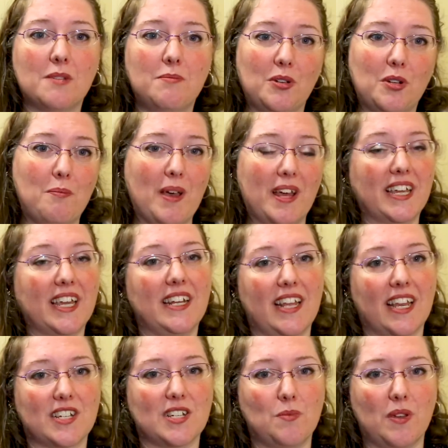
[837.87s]
to build a better
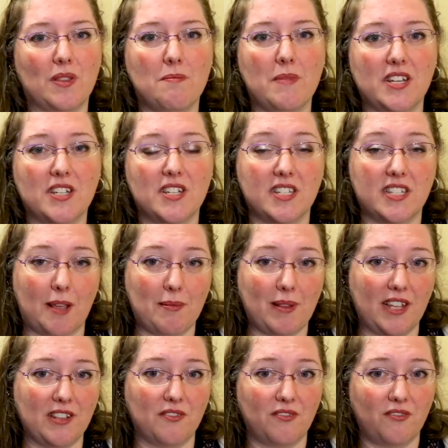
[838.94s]
connection with mentions they
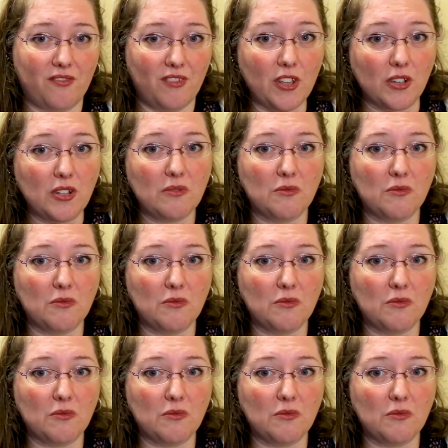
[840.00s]
play the flute,